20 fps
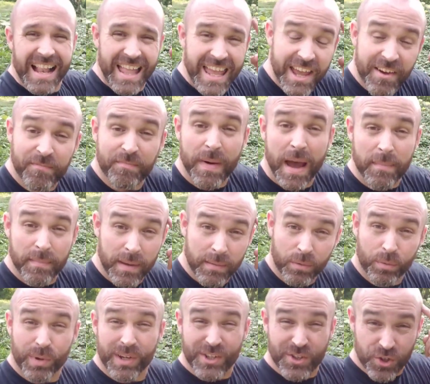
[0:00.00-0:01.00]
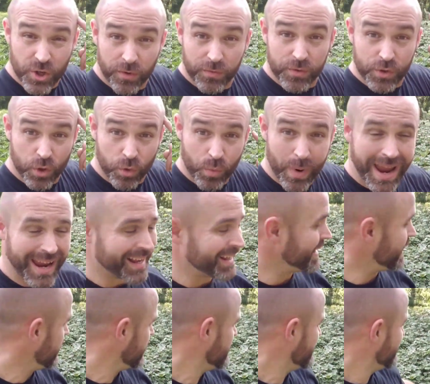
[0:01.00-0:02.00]
If my memory serves
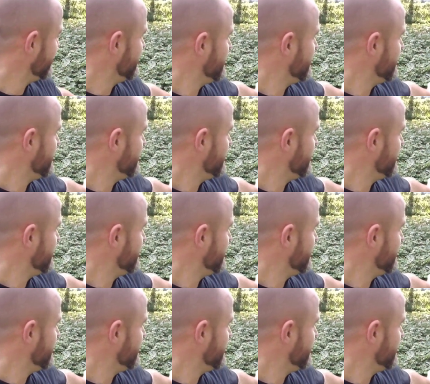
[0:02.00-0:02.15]
correctly,